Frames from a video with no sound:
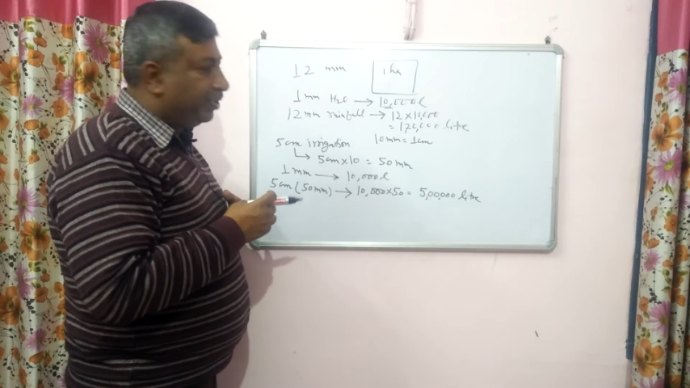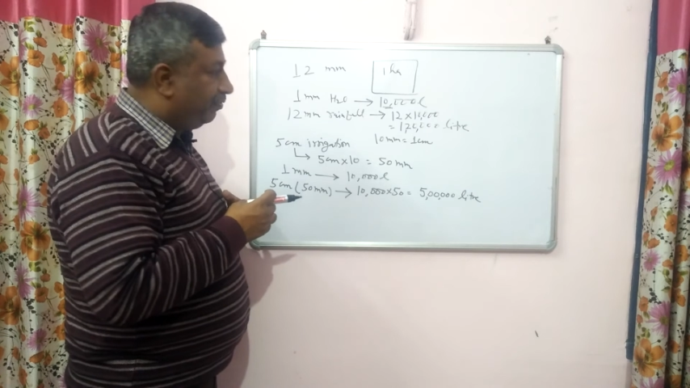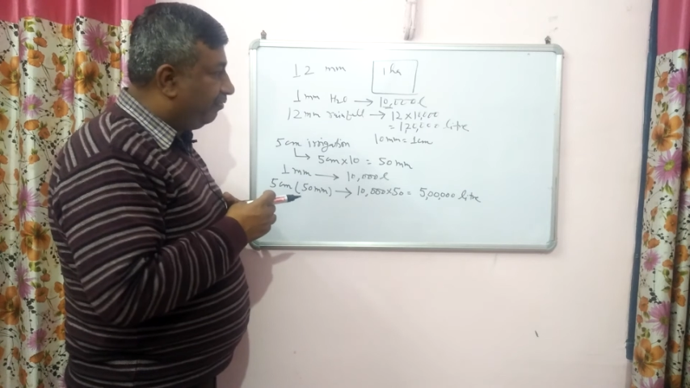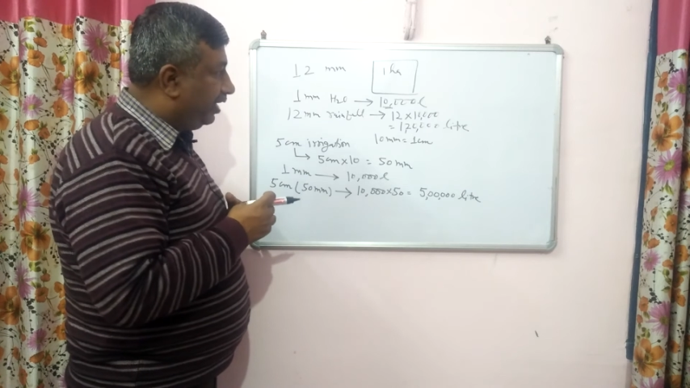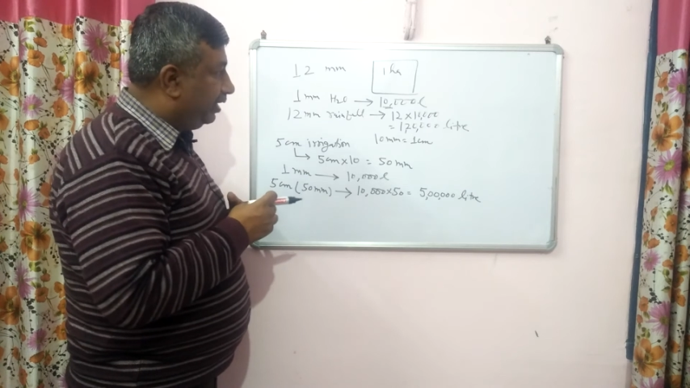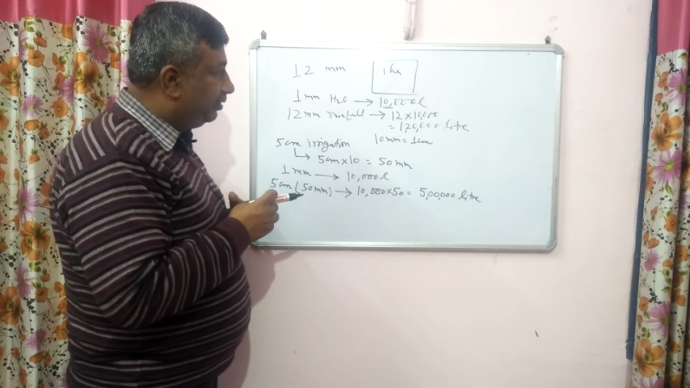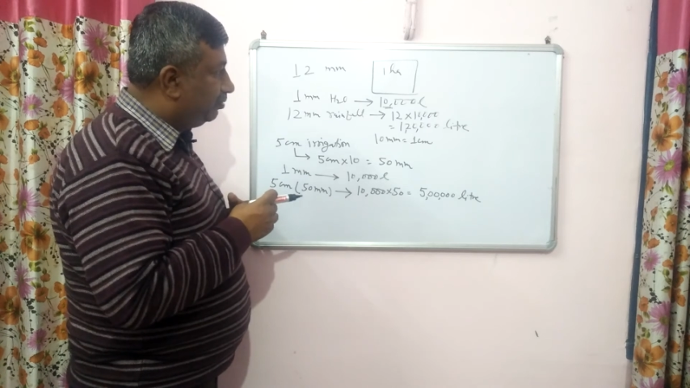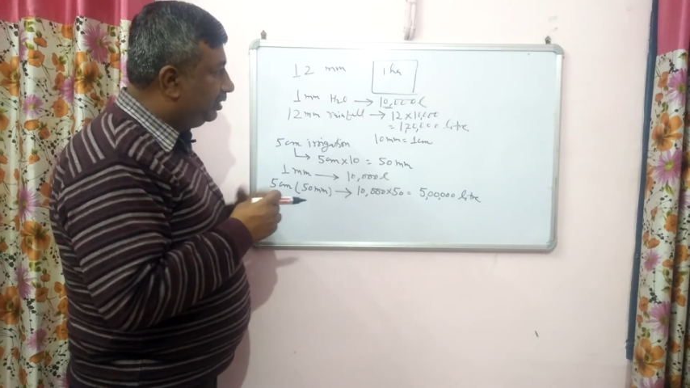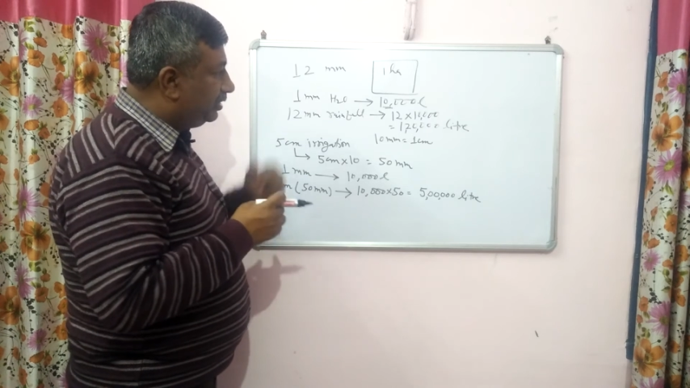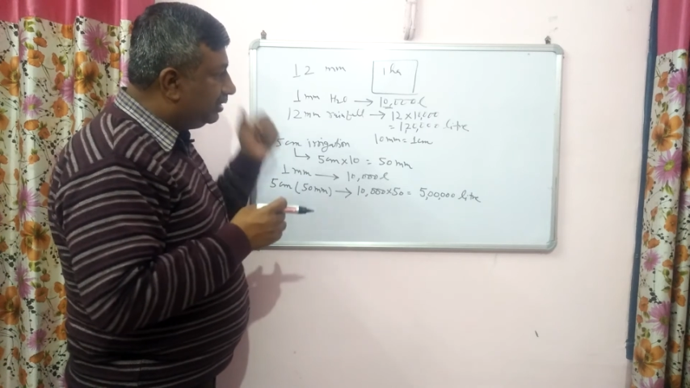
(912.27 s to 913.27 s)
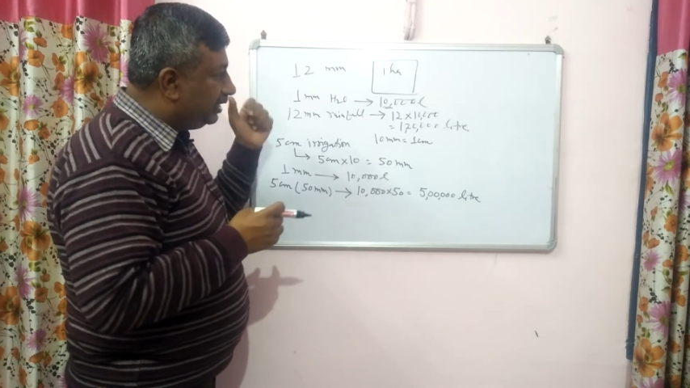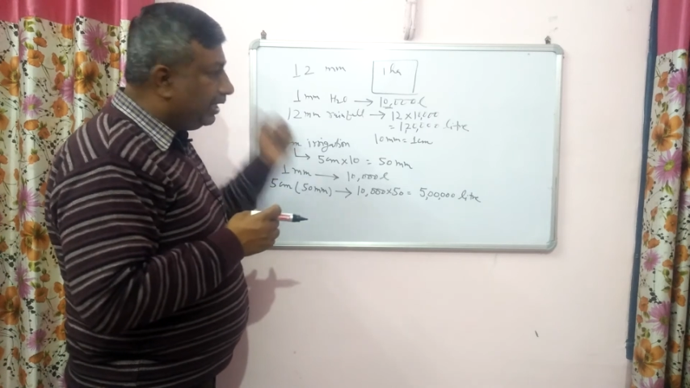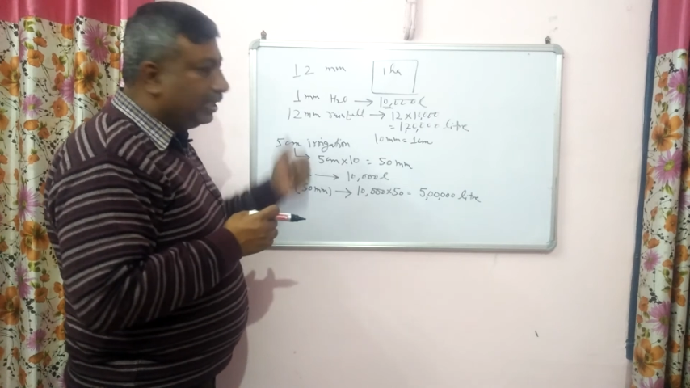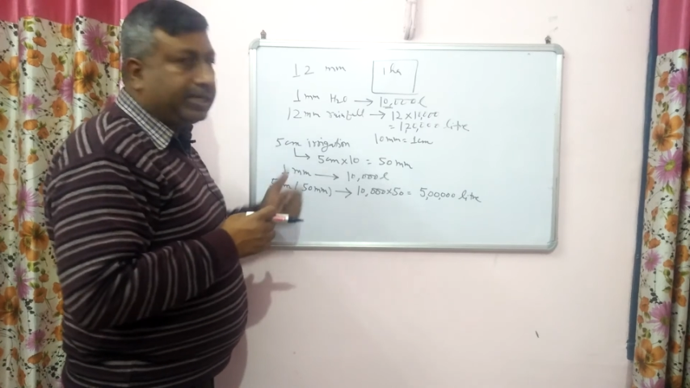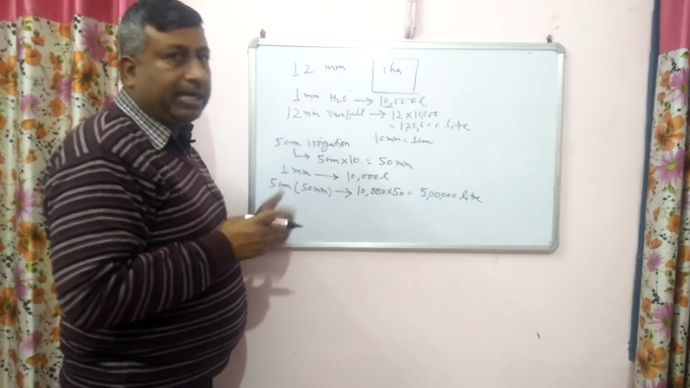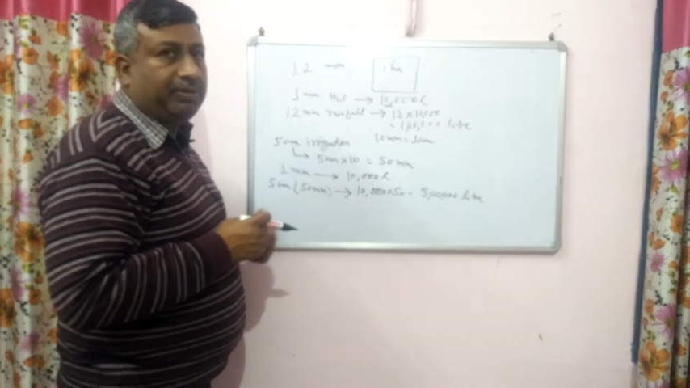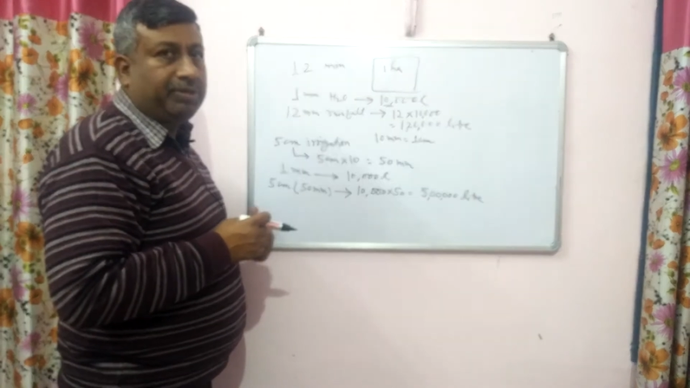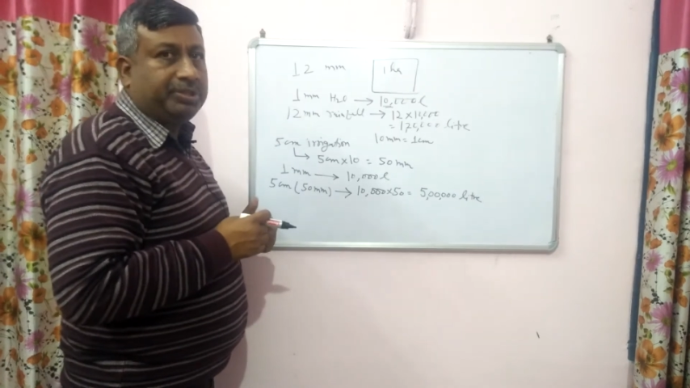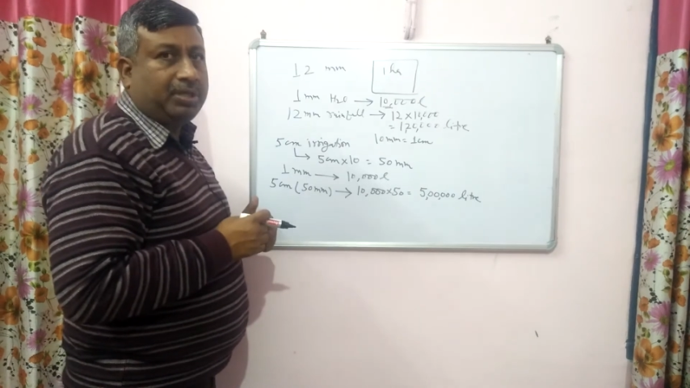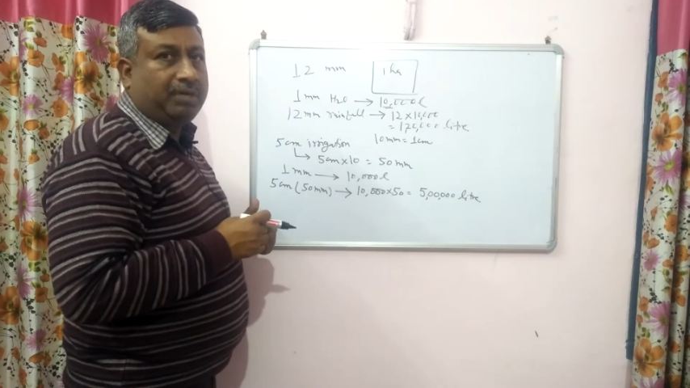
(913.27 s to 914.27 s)
field. So this is the
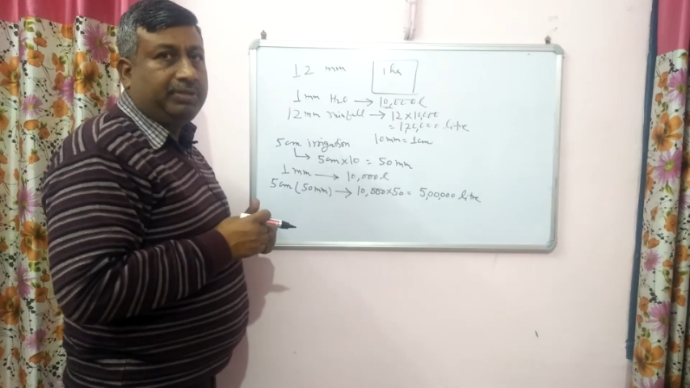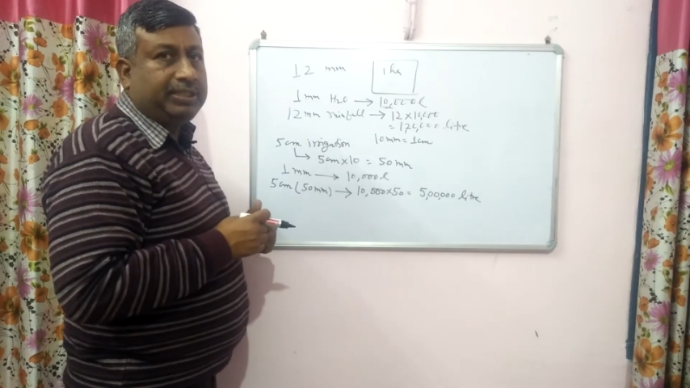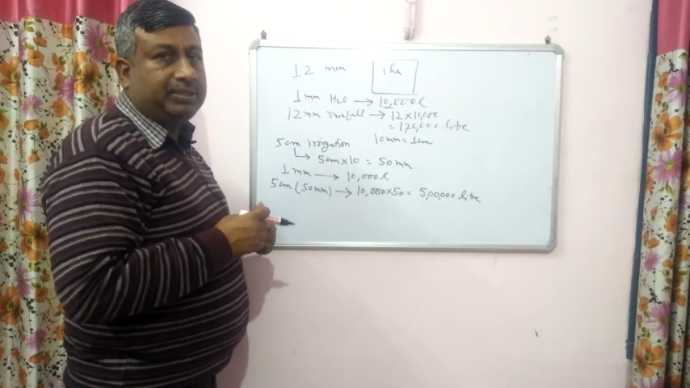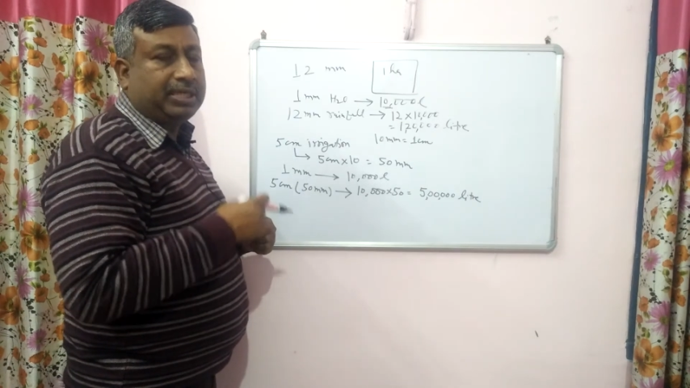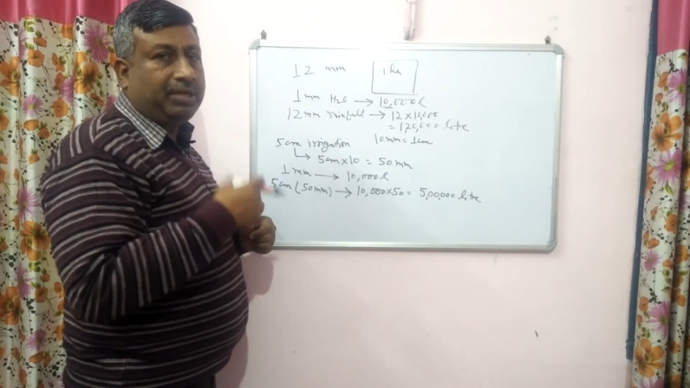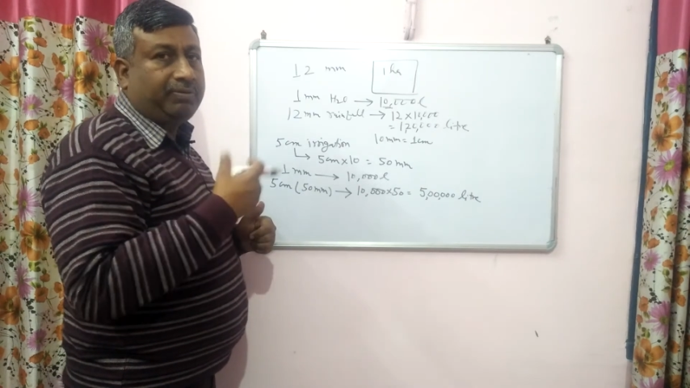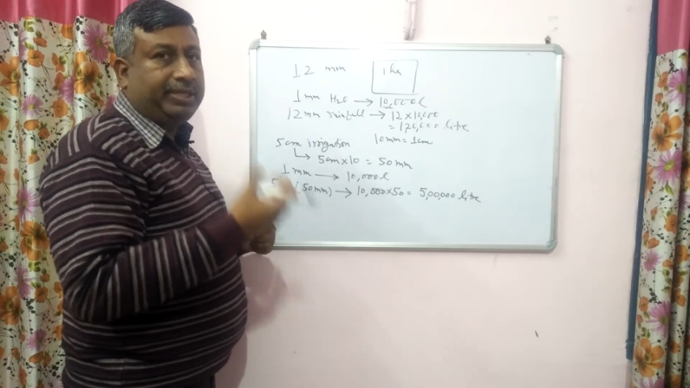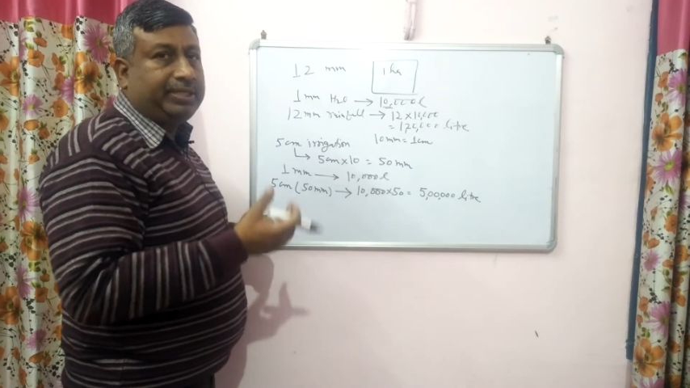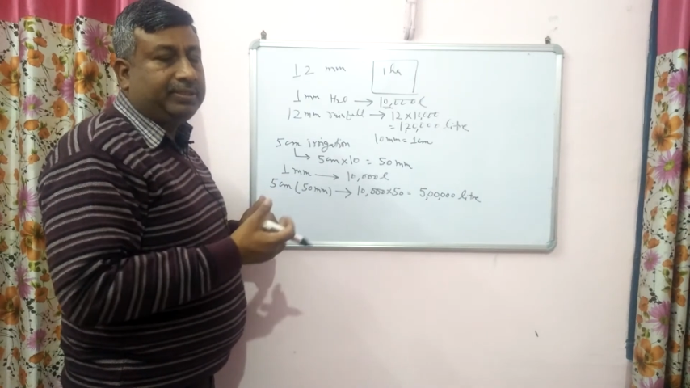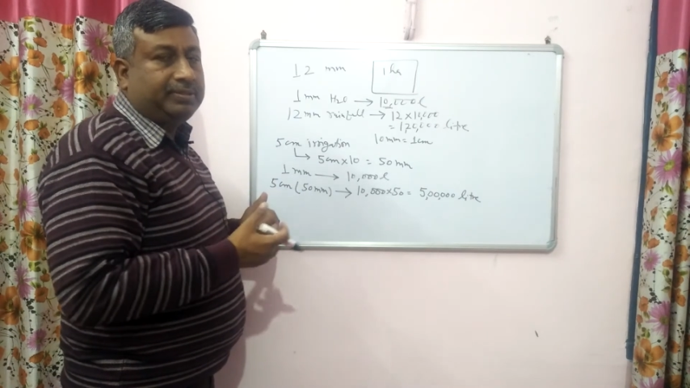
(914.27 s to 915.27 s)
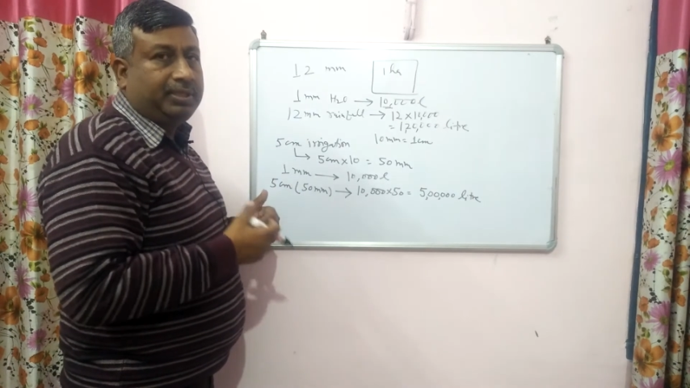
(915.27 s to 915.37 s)
calculation, how it is calculated.